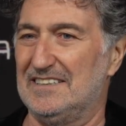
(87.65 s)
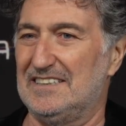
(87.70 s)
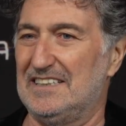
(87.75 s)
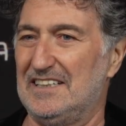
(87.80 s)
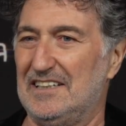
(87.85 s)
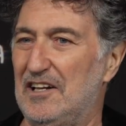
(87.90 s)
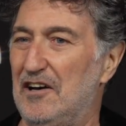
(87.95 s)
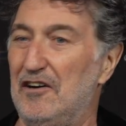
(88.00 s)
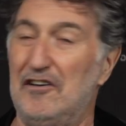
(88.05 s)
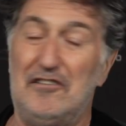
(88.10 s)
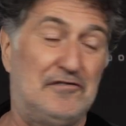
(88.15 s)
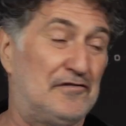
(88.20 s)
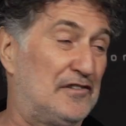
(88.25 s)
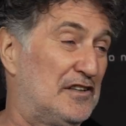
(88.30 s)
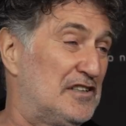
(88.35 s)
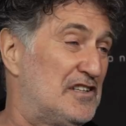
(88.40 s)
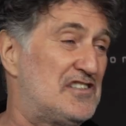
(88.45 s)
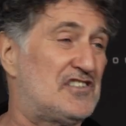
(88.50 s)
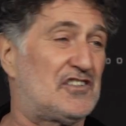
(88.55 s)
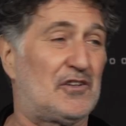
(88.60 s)
you know,
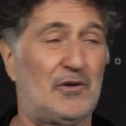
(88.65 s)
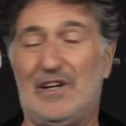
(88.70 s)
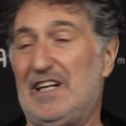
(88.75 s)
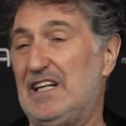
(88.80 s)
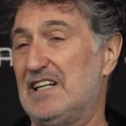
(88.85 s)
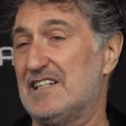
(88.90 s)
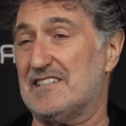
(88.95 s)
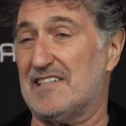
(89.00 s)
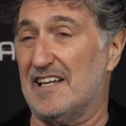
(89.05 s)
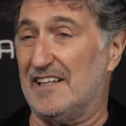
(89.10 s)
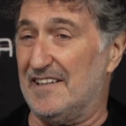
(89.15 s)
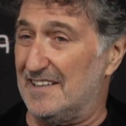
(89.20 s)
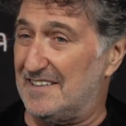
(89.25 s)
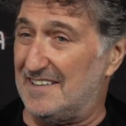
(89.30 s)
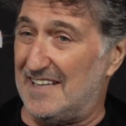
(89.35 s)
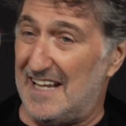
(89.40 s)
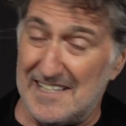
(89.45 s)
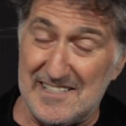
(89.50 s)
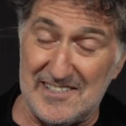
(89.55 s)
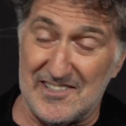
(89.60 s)
for the screenings and the
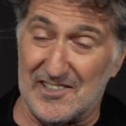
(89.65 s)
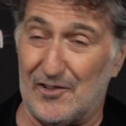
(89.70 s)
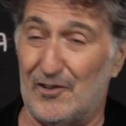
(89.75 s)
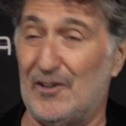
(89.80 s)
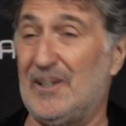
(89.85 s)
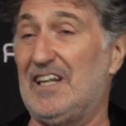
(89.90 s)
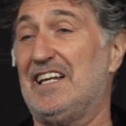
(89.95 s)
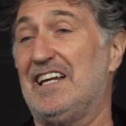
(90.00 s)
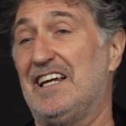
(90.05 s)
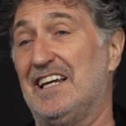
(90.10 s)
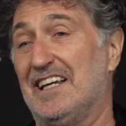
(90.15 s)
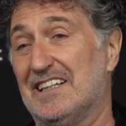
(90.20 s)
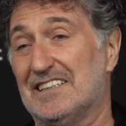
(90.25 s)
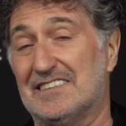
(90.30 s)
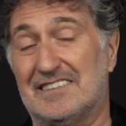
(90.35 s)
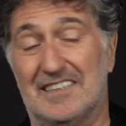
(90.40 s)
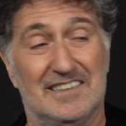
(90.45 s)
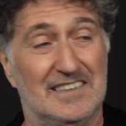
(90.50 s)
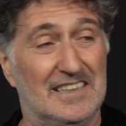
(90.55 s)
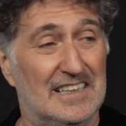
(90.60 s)
test
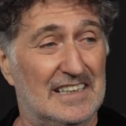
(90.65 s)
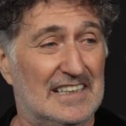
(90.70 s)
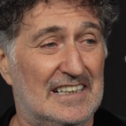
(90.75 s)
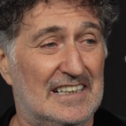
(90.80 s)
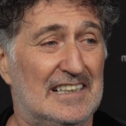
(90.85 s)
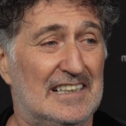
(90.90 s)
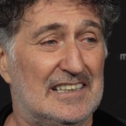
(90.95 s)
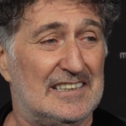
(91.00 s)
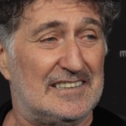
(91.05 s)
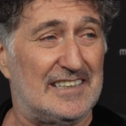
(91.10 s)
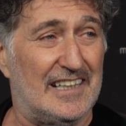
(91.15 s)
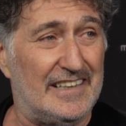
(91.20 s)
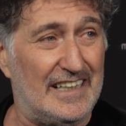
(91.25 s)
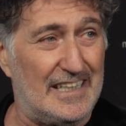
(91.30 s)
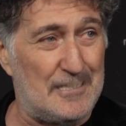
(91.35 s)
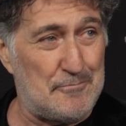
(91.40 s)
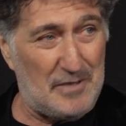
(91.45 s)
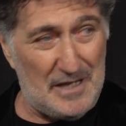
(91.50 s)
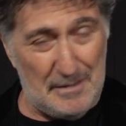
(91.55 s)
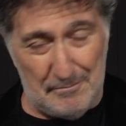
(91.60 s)
screenings, and
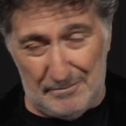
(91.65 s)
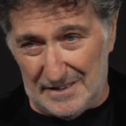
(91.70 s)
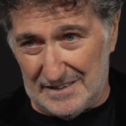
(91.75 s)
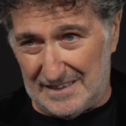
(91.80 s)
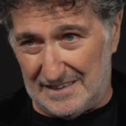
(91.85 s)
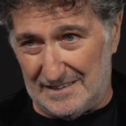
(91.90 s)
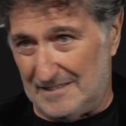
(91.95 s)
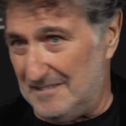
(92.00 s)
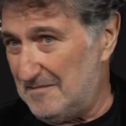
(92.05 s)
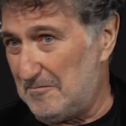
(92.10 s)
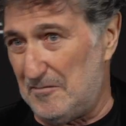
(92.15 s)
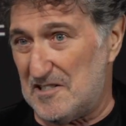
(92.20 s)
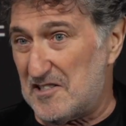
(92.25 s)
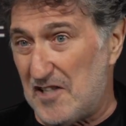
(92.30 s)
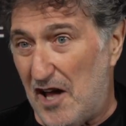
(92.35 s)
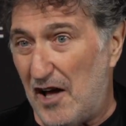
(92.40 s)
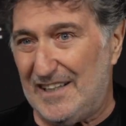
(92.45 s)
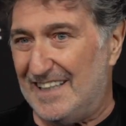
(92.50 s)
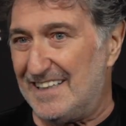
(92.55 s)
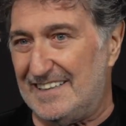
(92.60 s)
suddenly people, it was
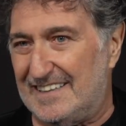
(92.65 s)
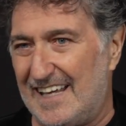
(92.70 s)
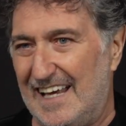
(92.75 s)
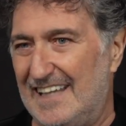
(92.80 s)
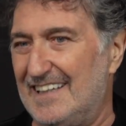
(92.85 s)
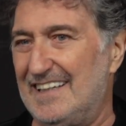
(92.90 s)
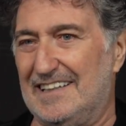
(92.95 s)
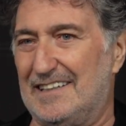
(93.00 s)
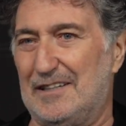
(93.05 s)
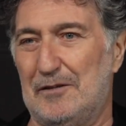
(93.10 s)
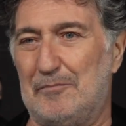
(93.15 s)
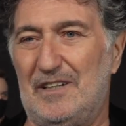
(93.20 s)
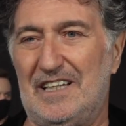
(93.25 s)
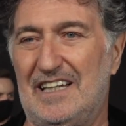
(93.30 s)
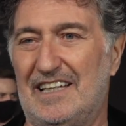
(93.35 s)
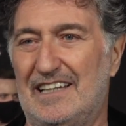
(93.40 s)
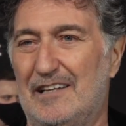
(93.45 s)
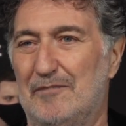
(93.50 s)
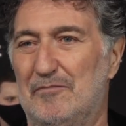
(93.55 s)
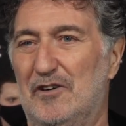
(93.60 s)
not intended to
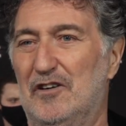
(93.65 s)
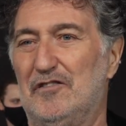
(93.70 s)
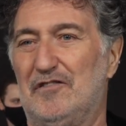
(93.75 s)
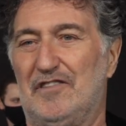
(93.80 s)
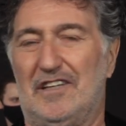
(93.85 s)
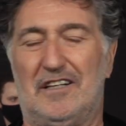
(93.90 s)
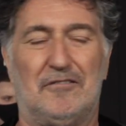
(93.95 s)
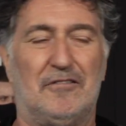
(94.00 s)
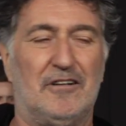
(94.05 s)
be in the movie.